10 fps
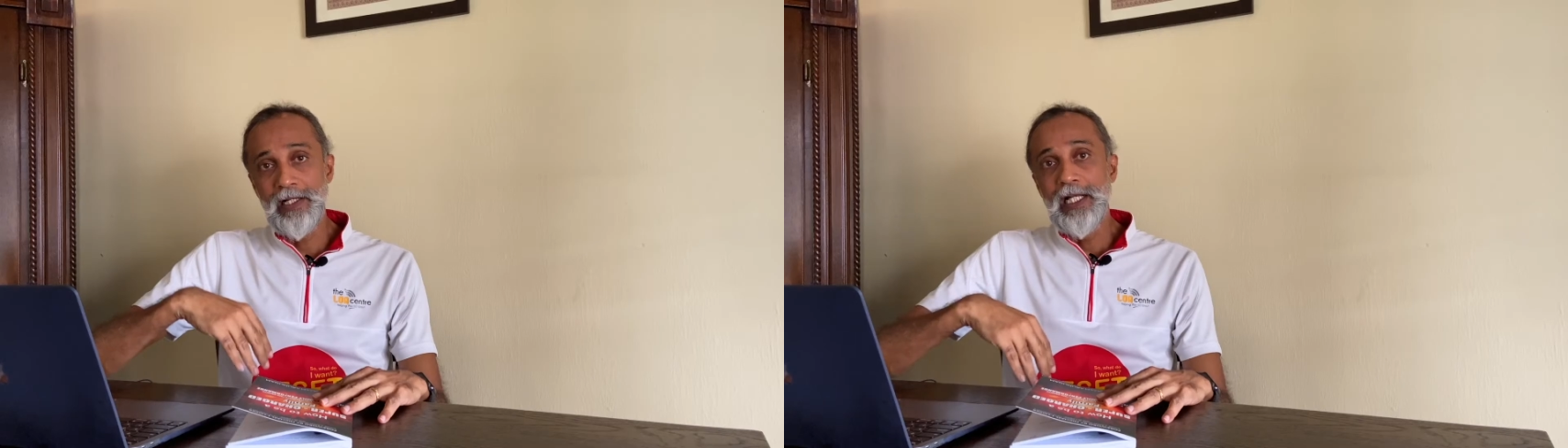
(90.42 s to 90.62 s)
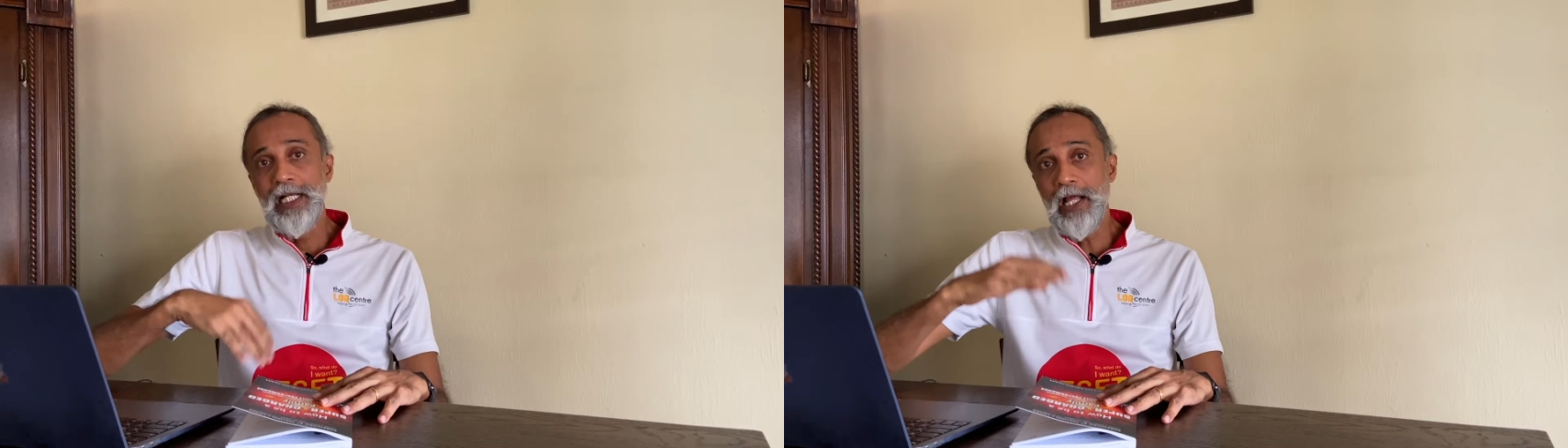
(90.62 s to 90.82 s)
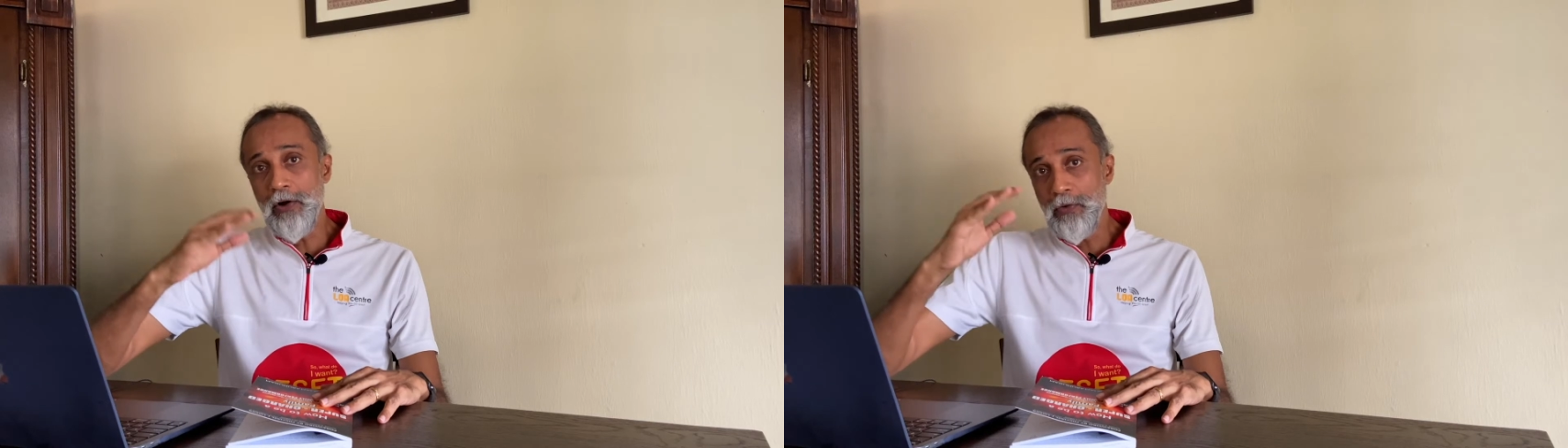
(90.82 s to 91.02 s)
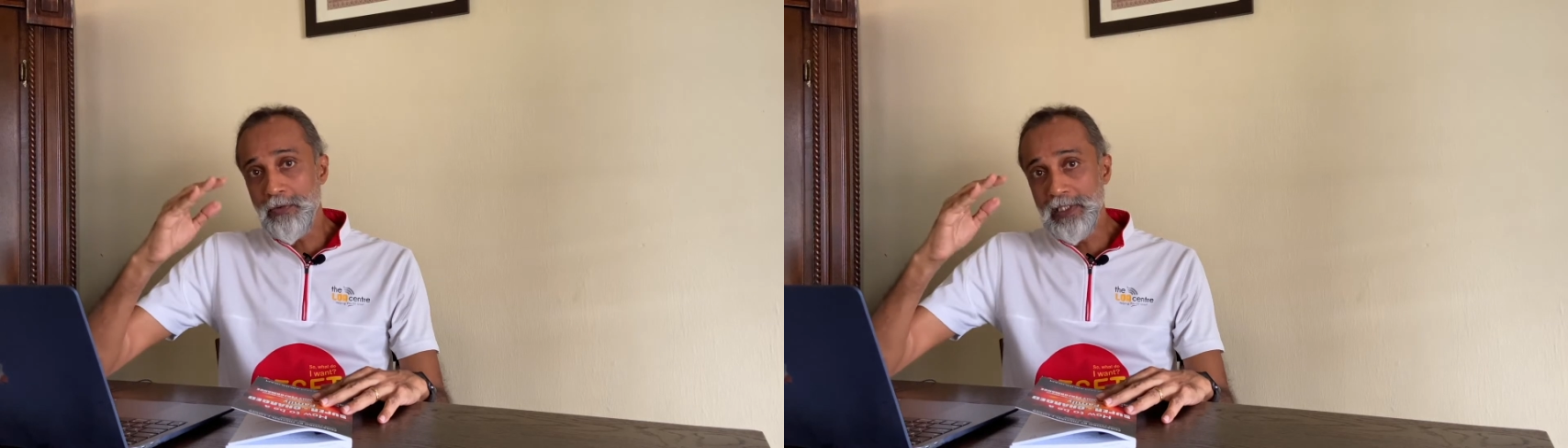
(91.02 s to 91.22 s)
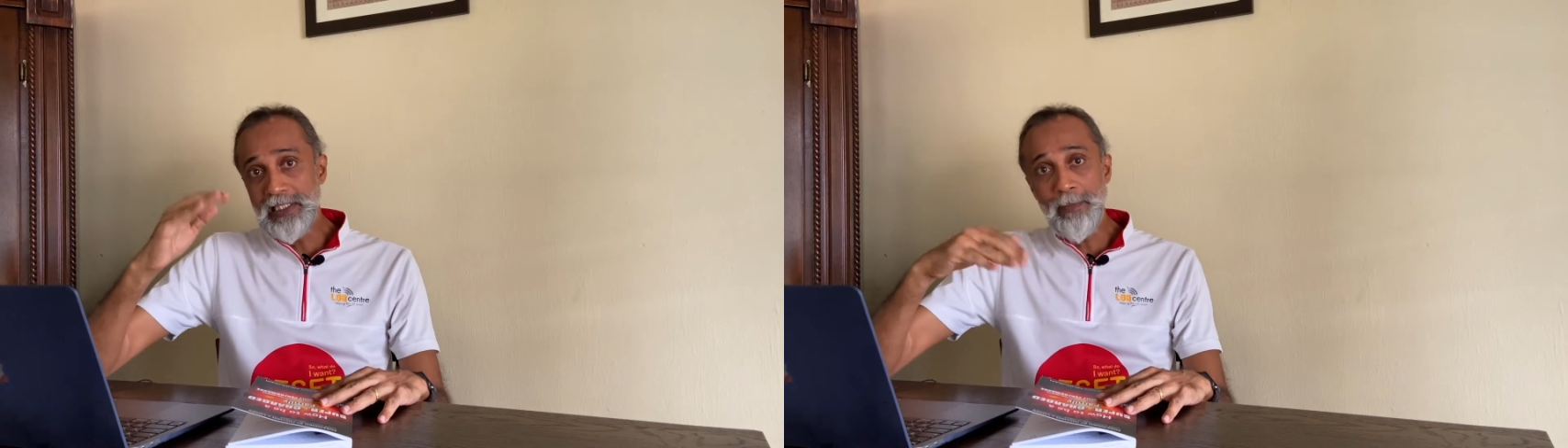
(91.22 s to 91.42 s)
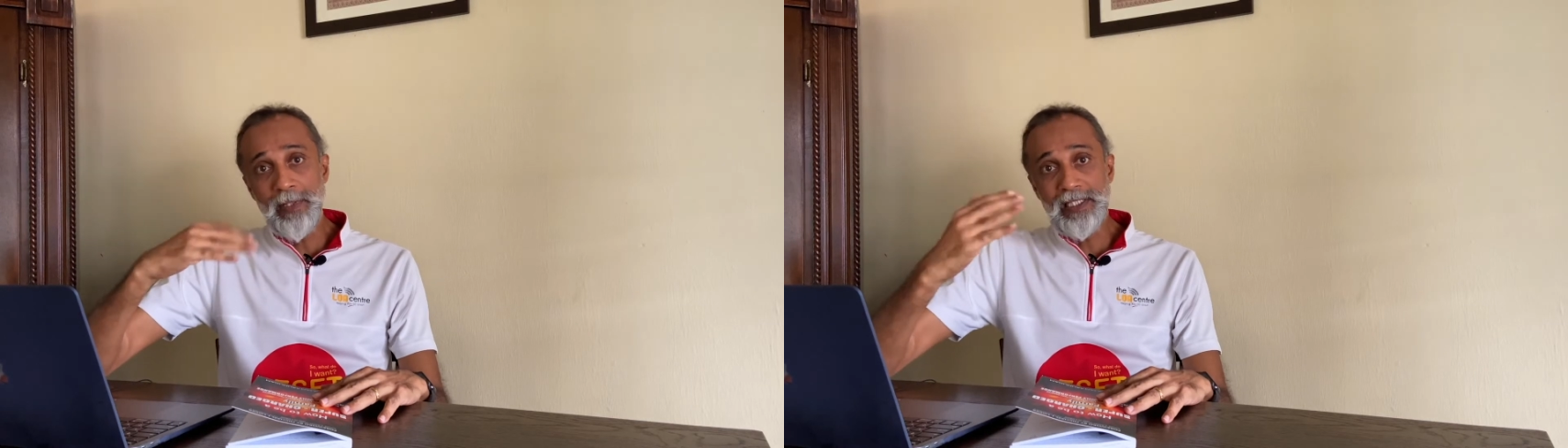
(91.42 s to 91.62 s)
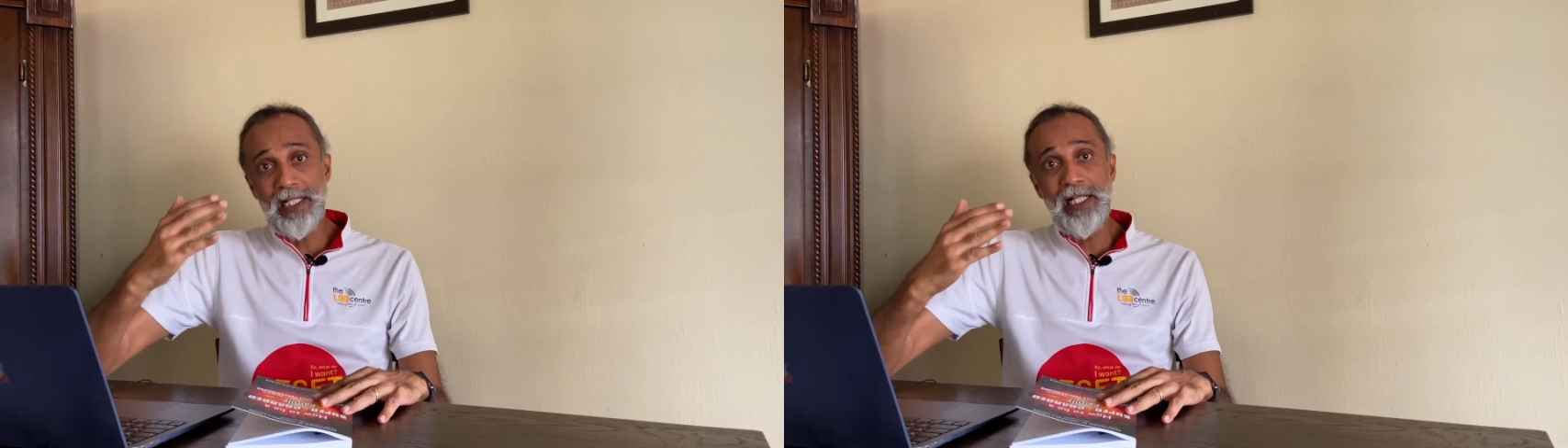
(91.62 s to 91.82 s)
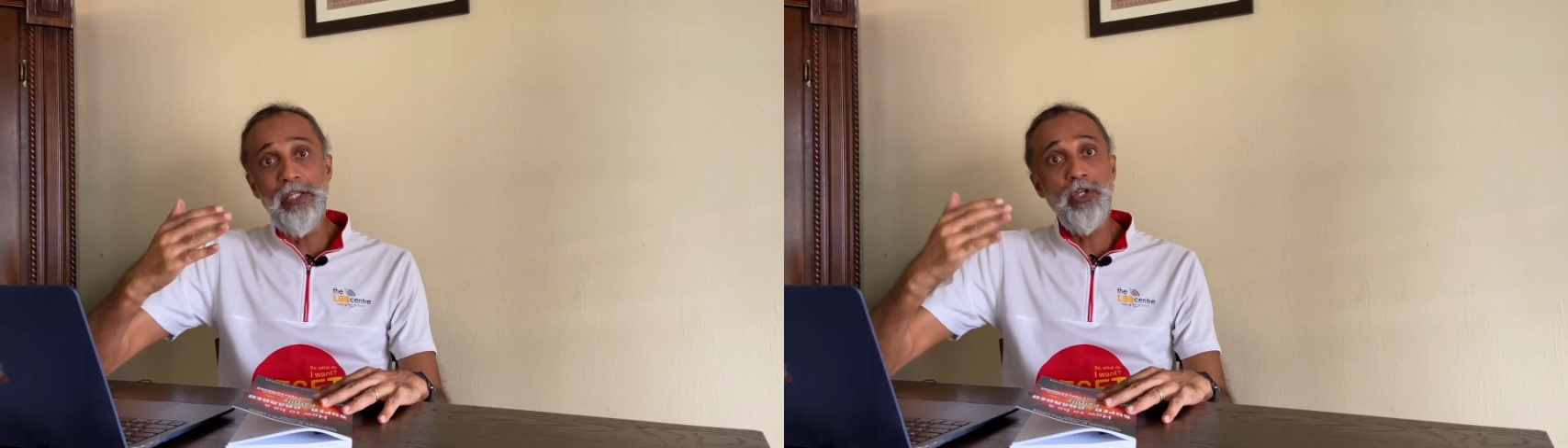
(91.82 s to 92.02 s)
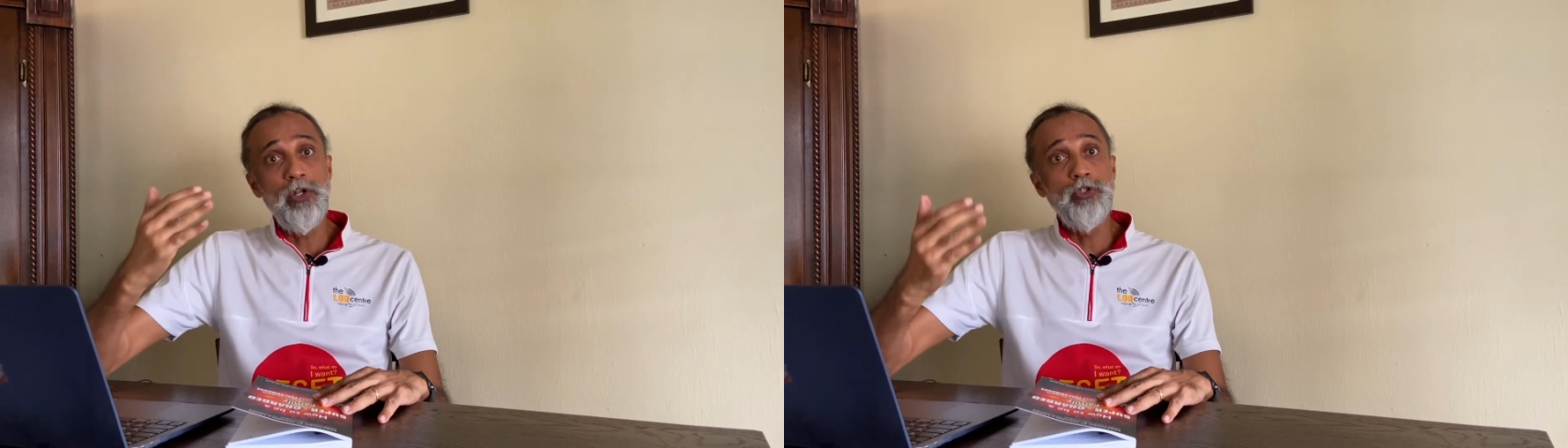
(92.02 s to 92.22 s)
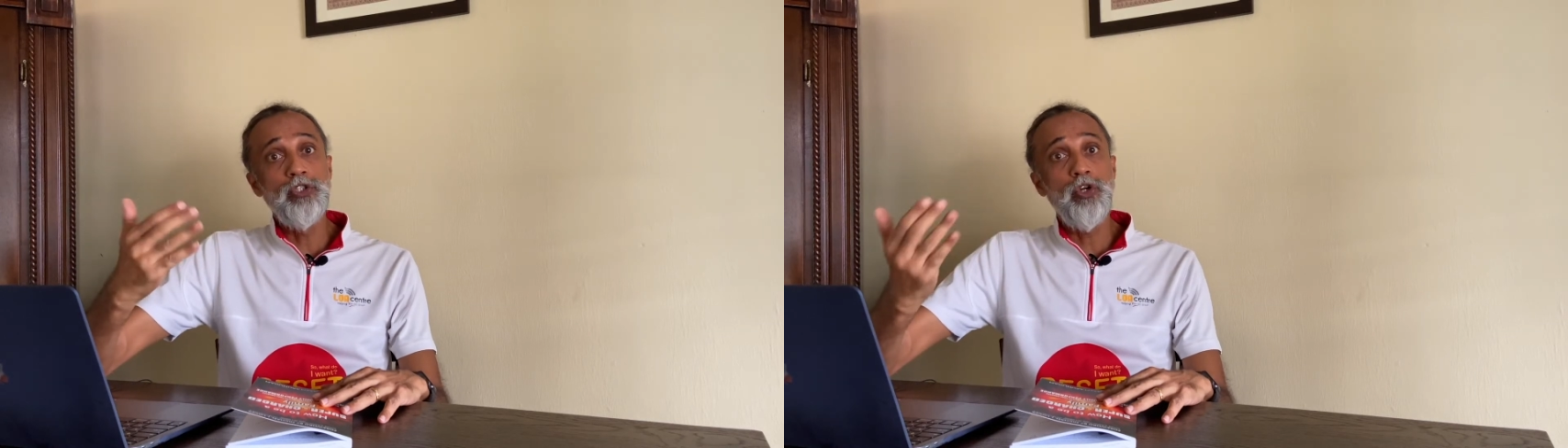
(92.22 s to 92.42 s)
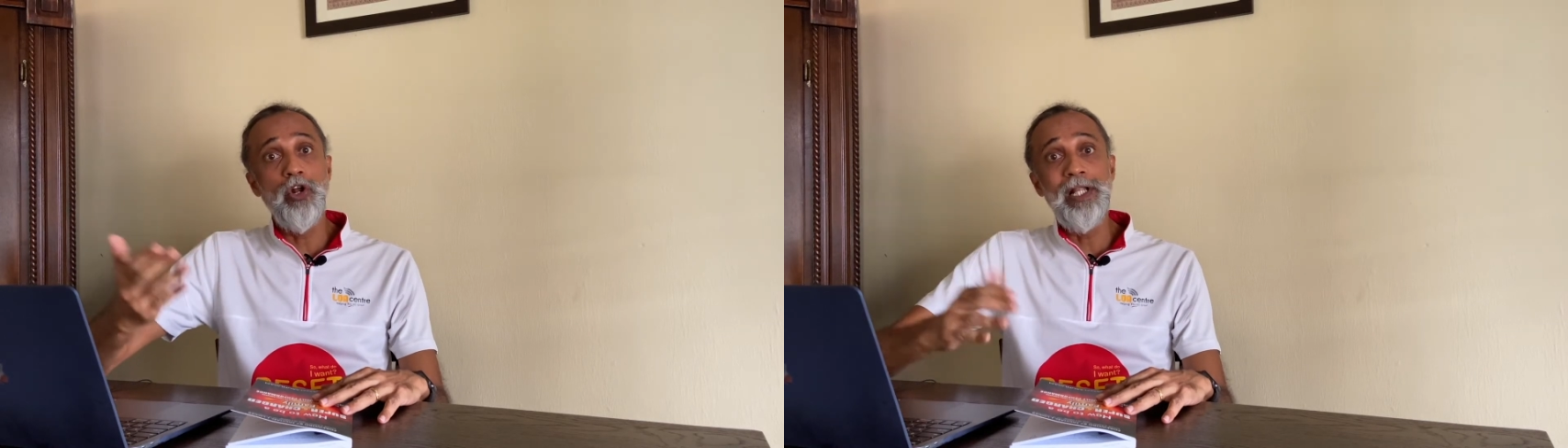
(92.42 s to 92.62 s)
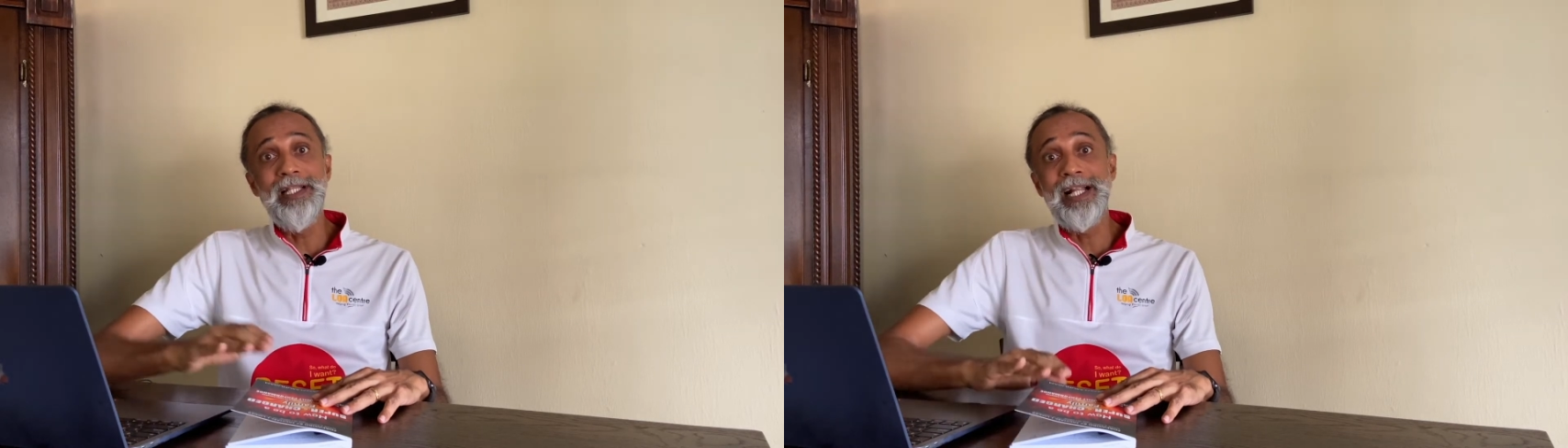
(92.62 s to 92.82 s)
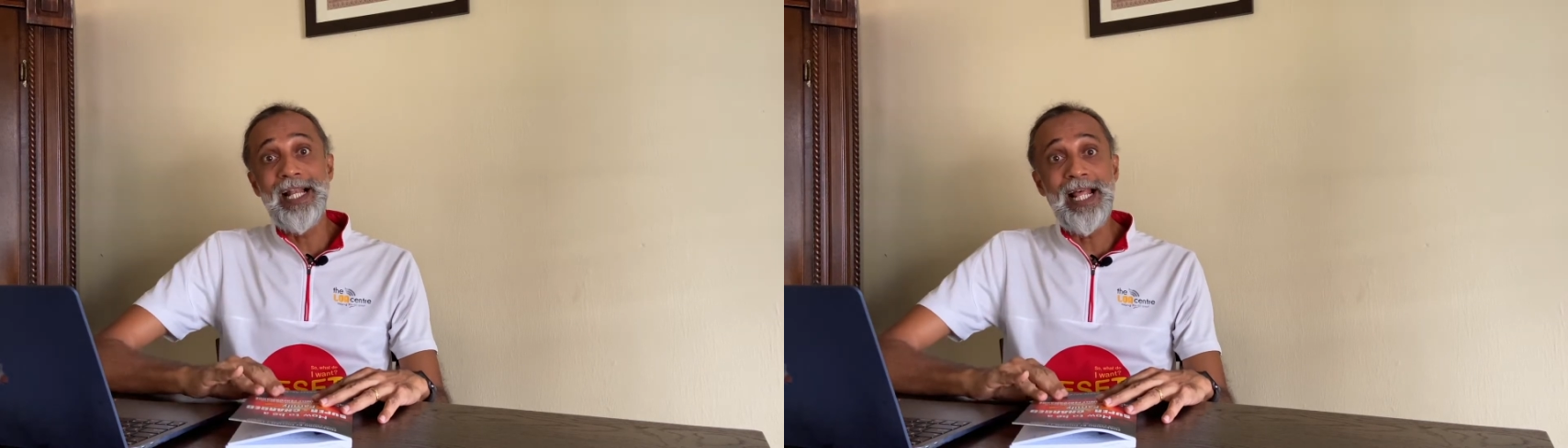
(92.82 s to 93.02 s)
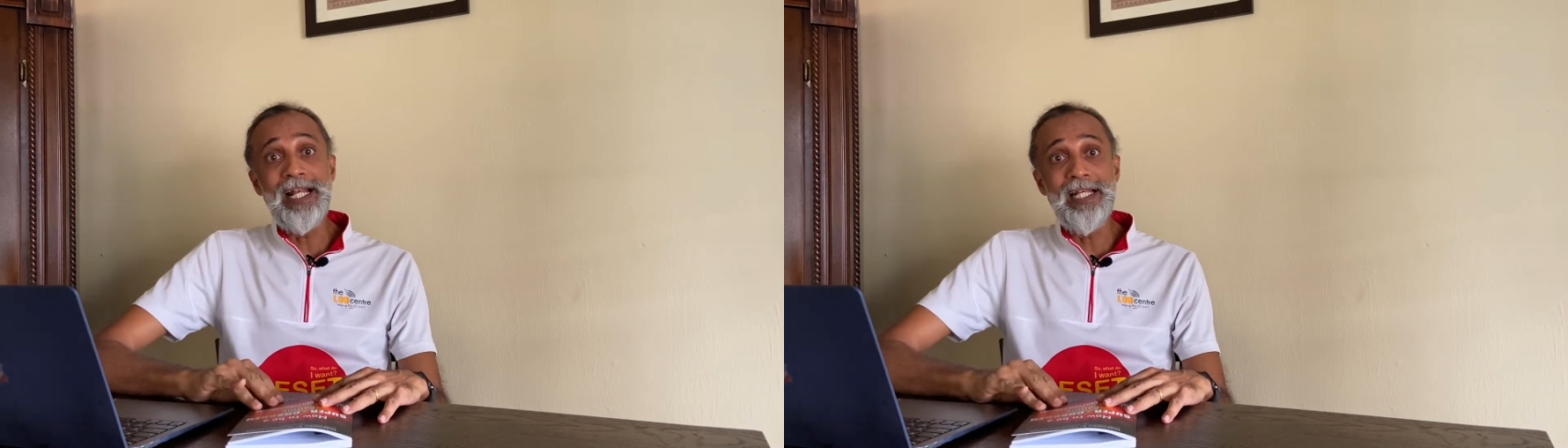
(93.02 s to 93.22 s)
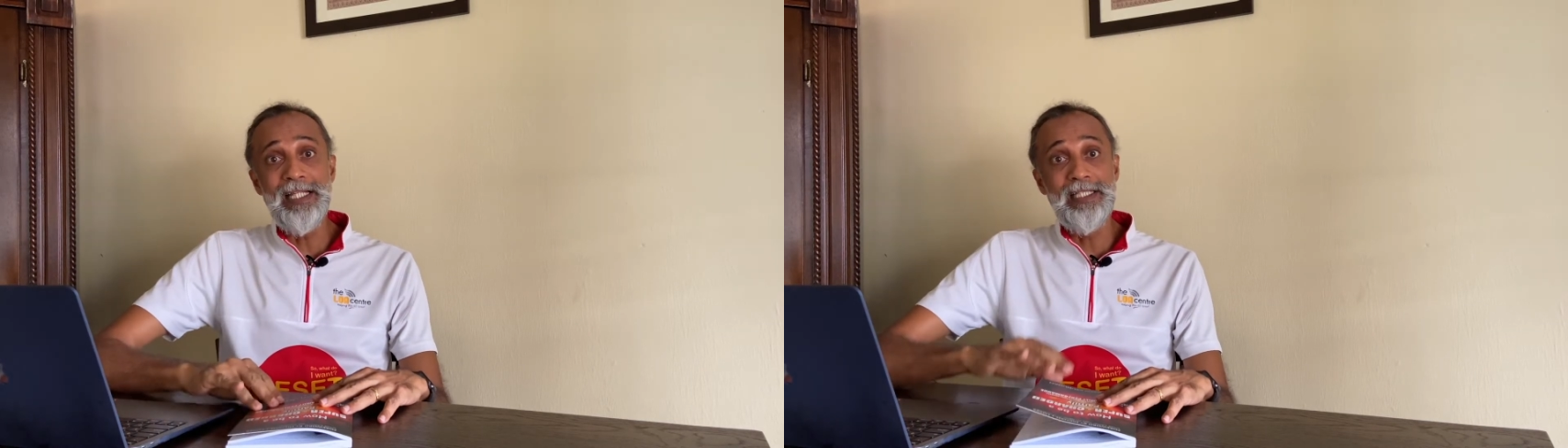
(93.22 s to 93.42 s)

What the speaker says: Now these are basically, you can also call it the clarity.